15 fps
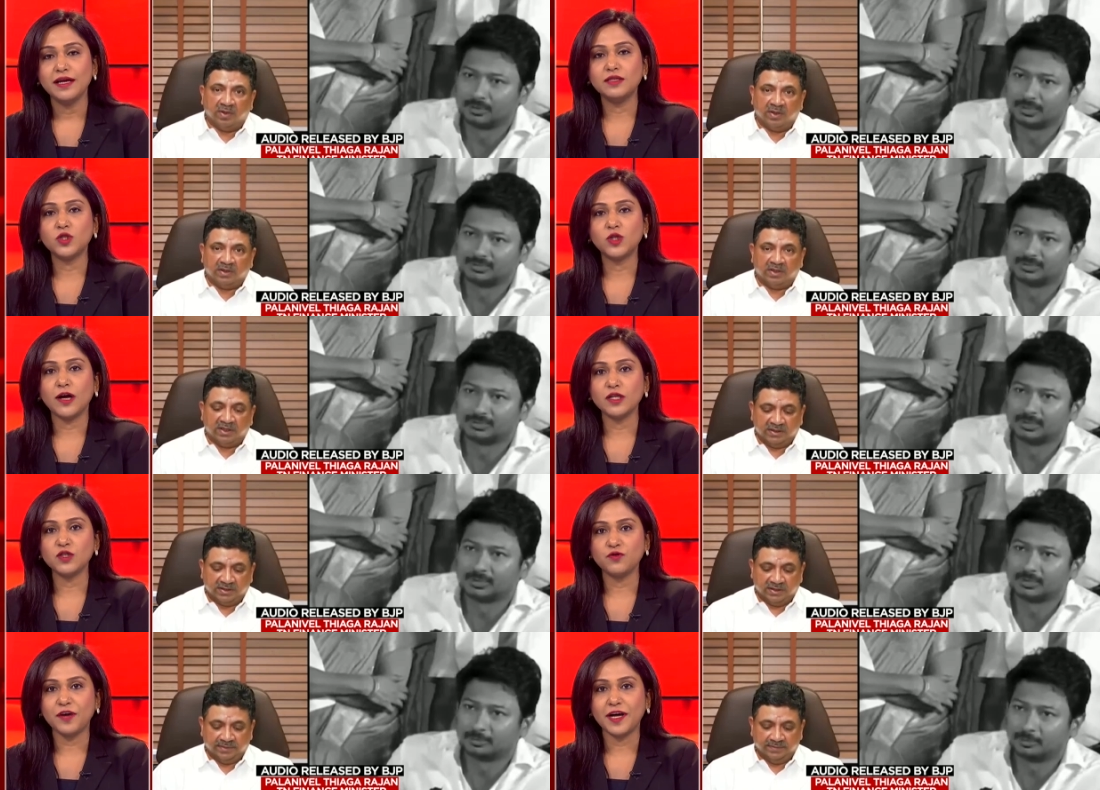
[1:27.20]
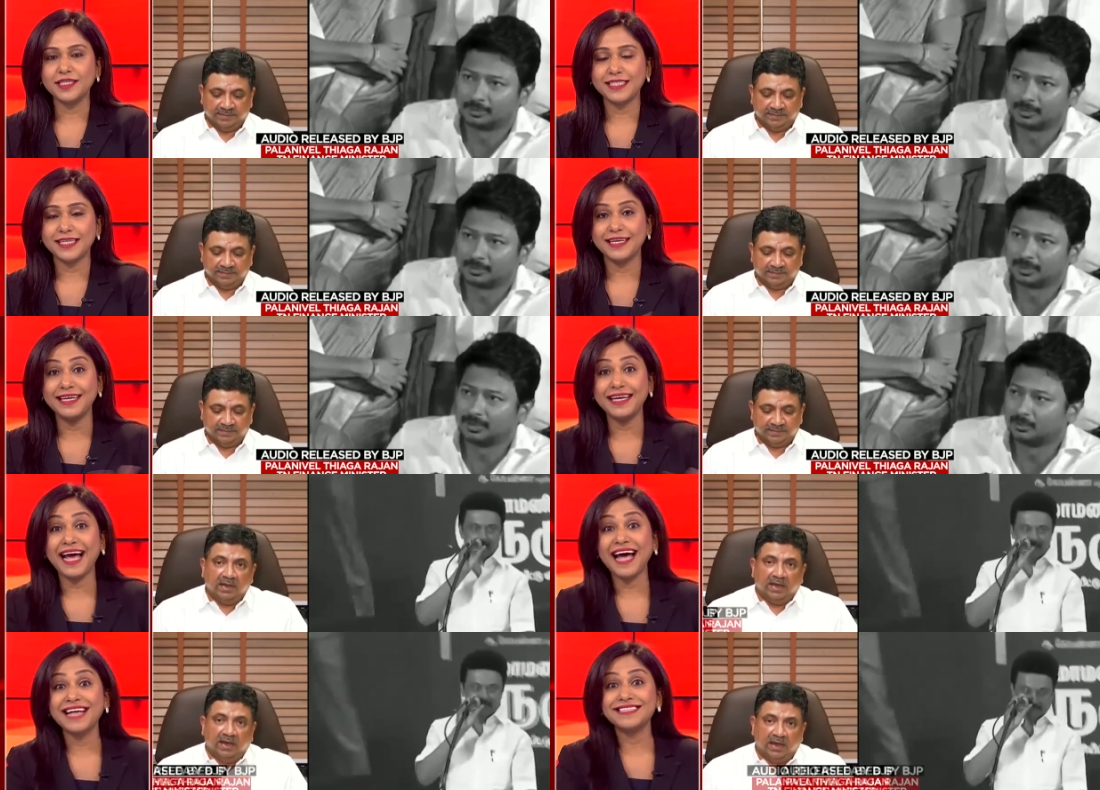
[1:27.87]
Speaker 1: in charge of I T?
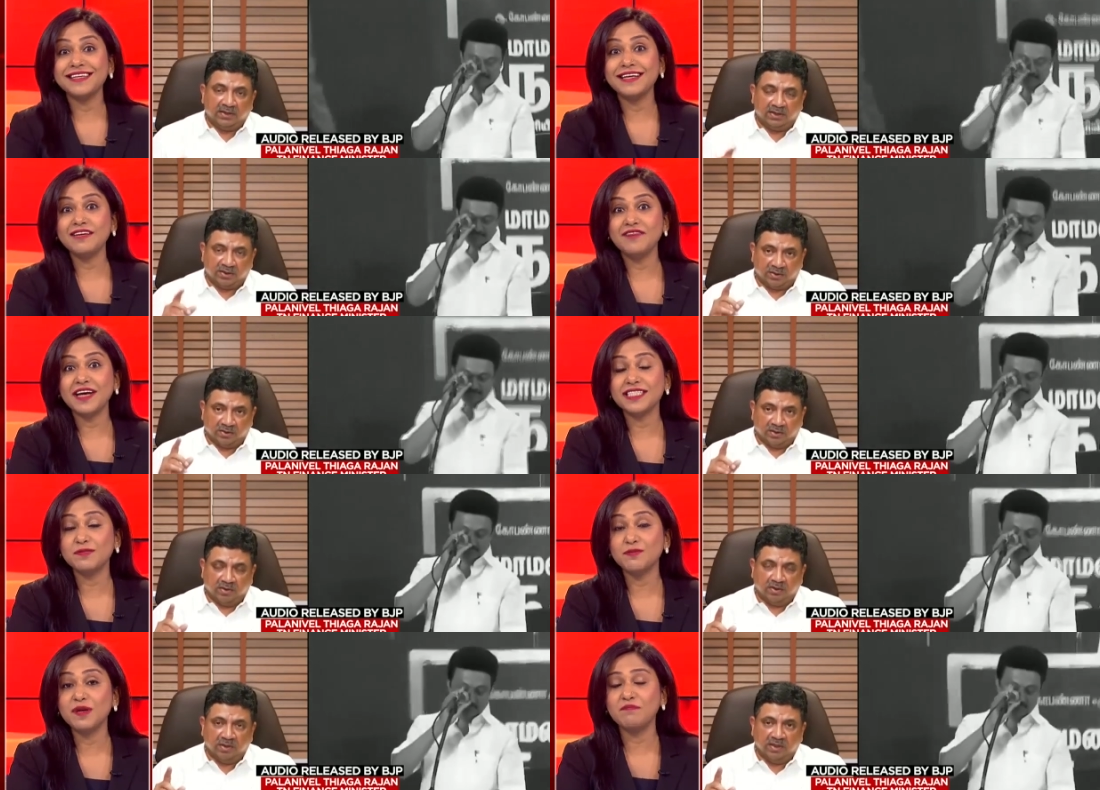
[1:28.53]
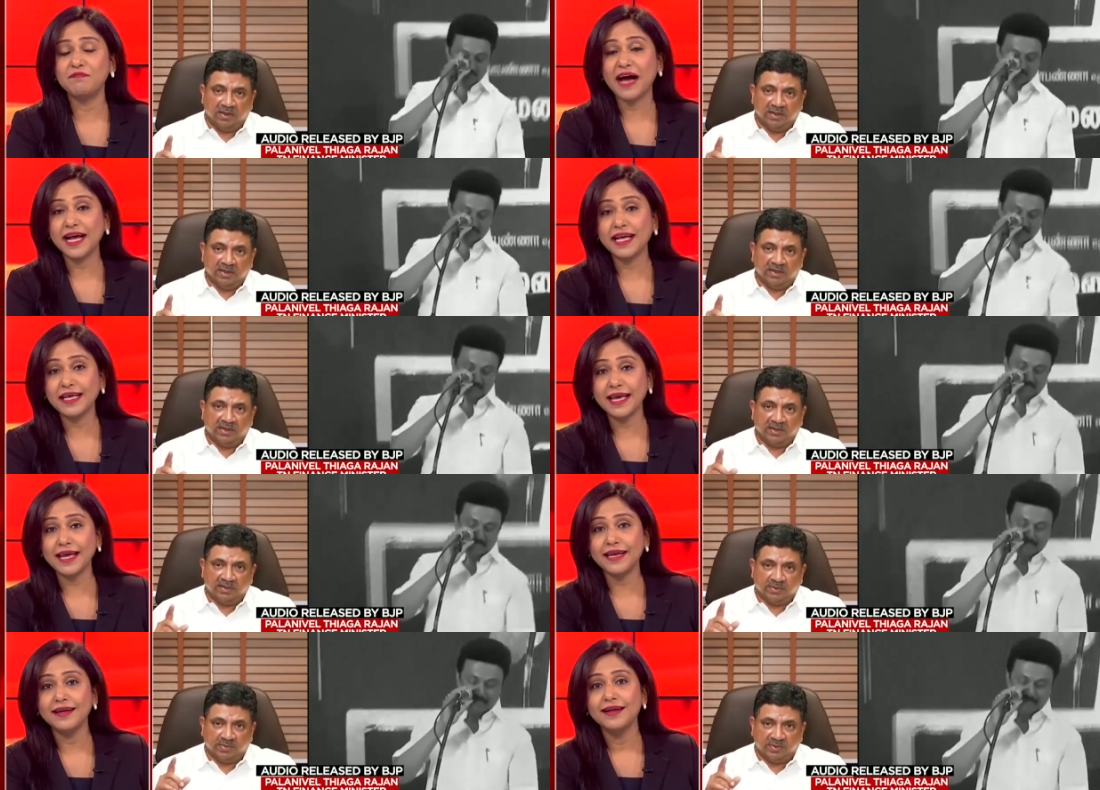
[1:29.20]
He has an investment
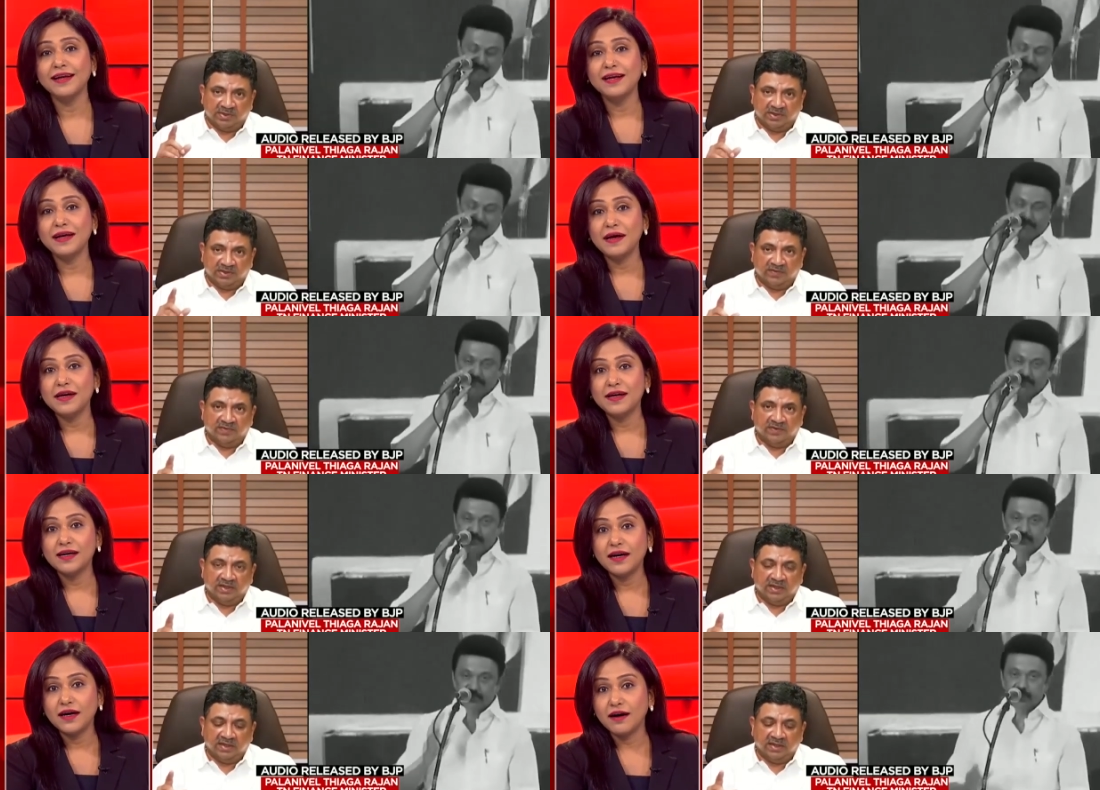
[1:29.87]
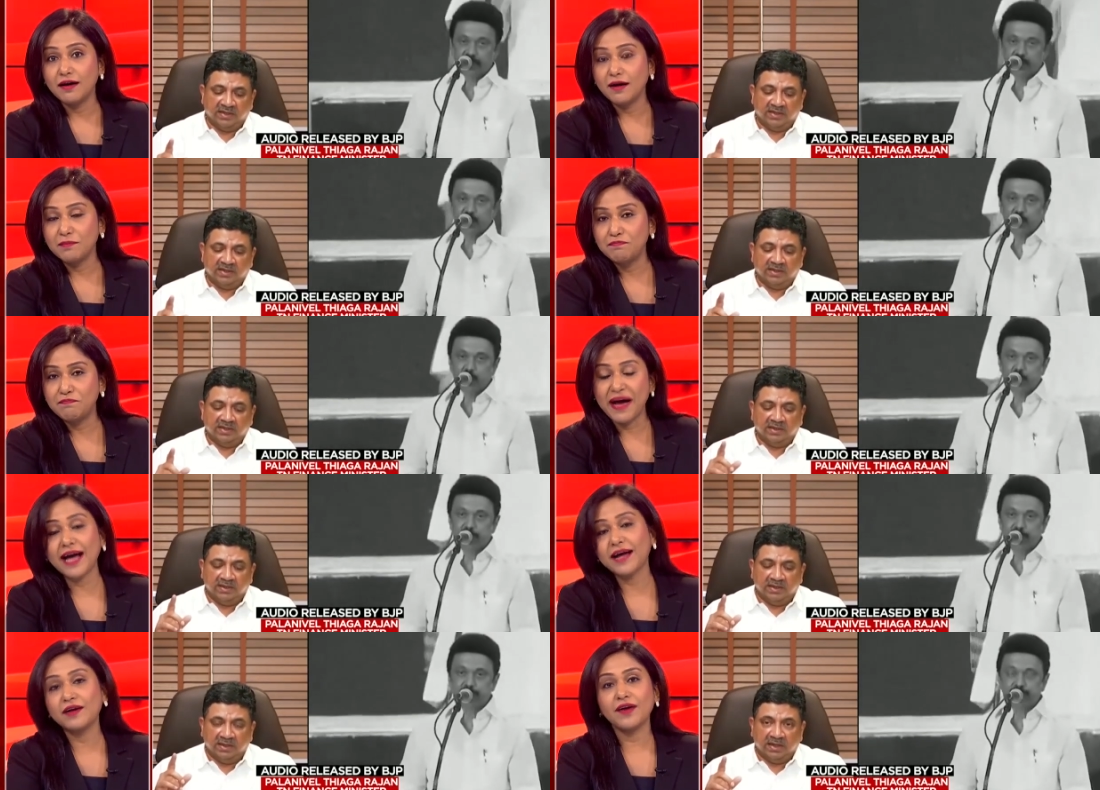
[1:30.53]
banking uh,
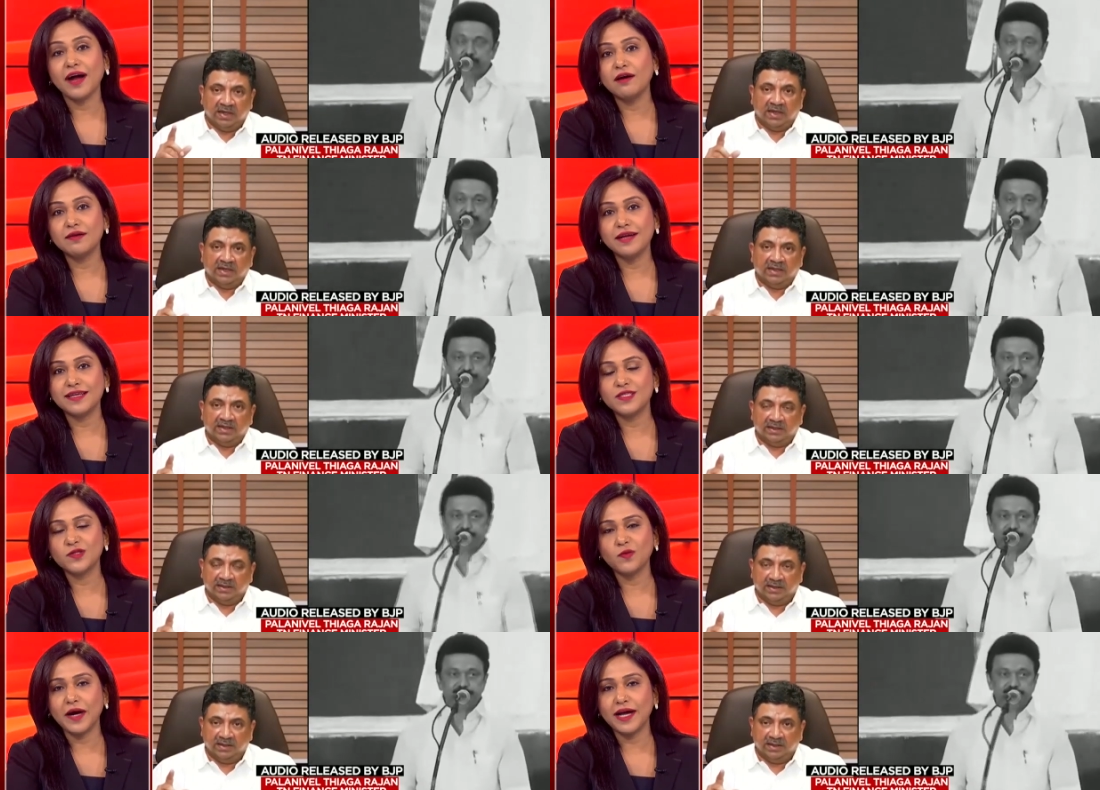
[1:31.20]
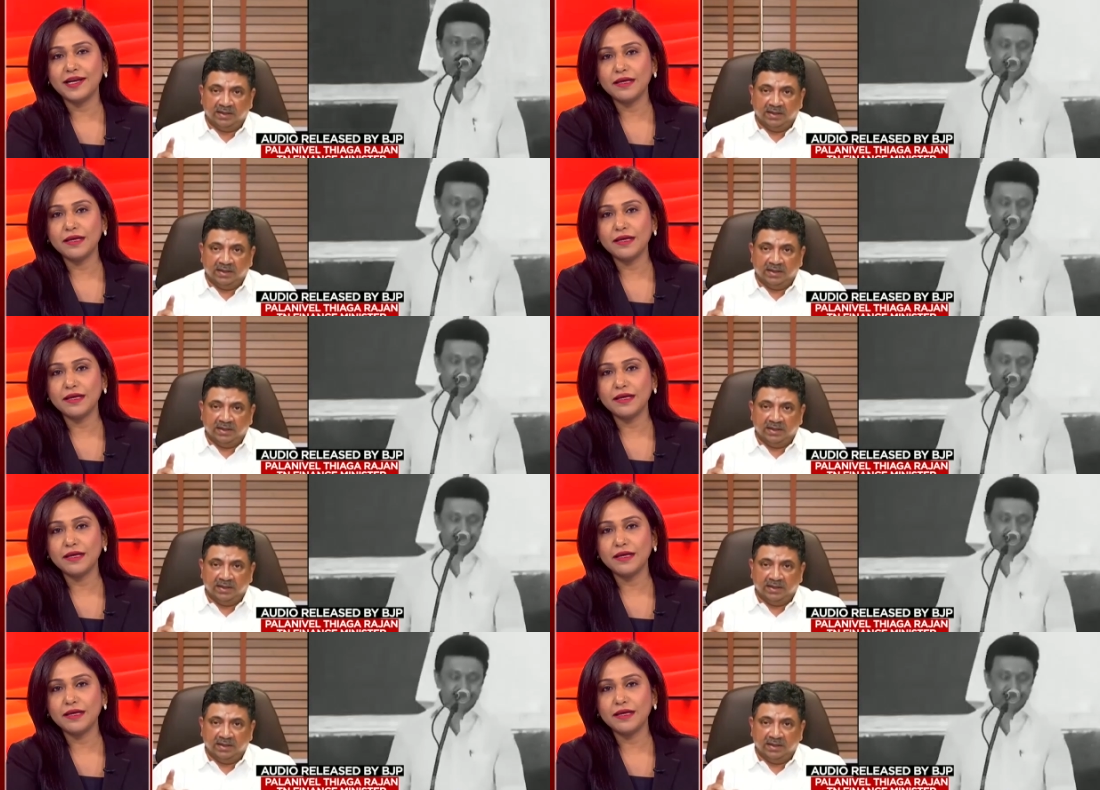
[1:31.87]
background as well.